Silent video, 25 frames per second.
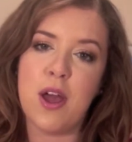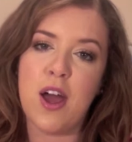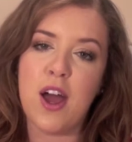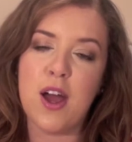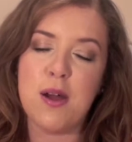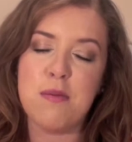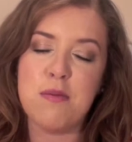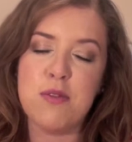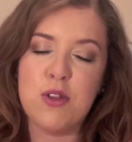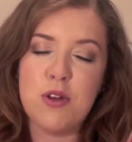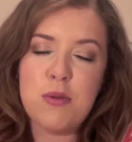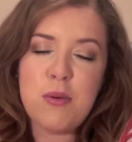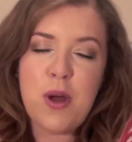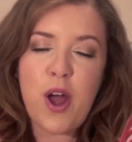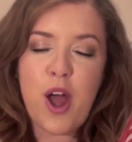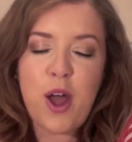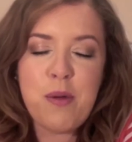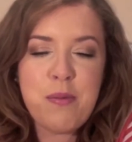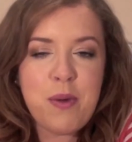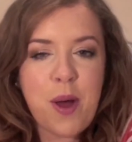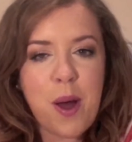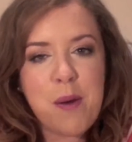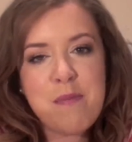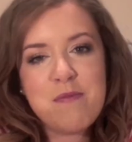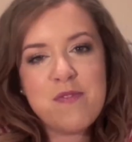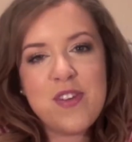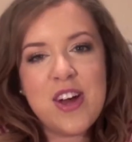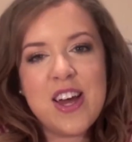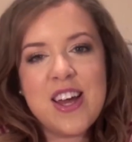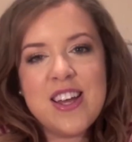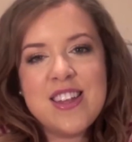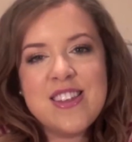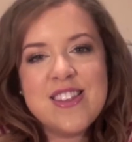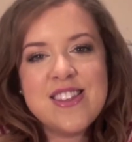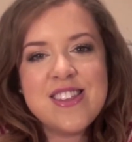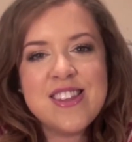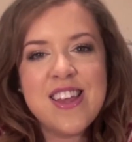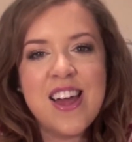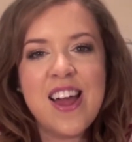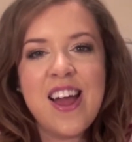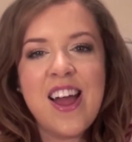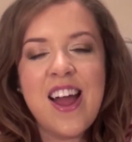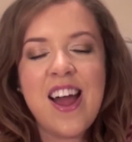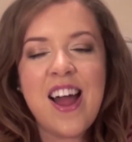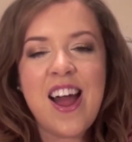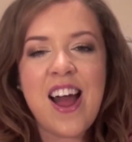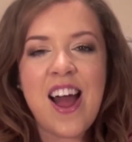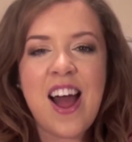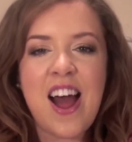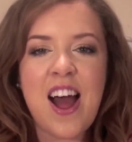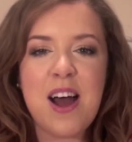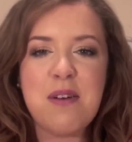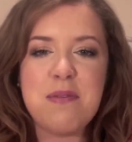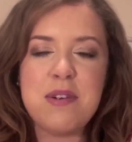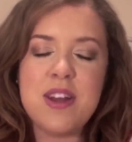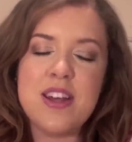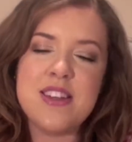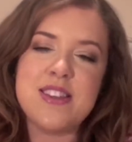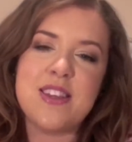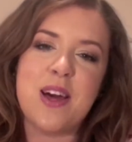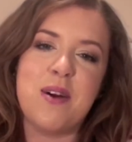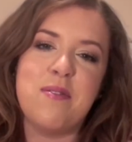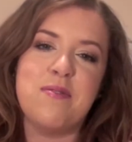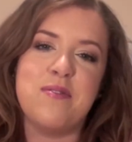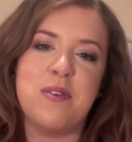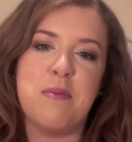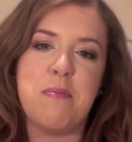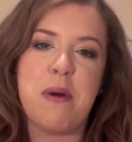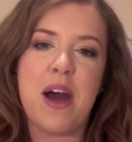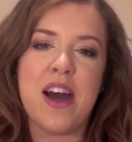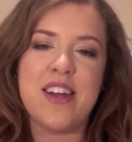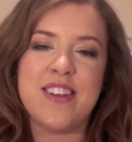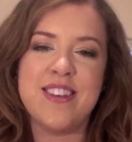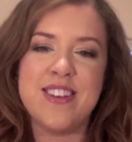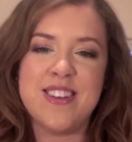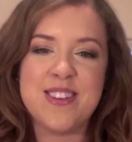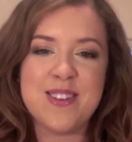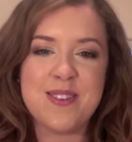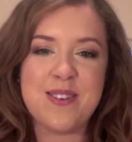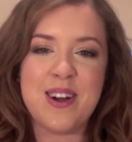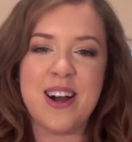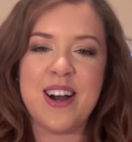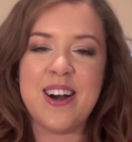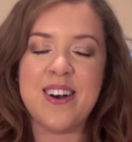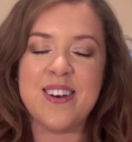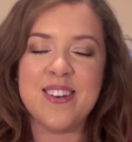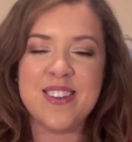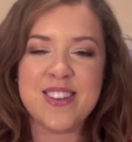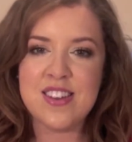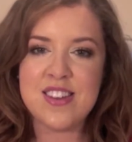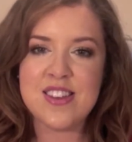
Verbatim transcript: home with all my home comforts um, and a nice comfy bed as well.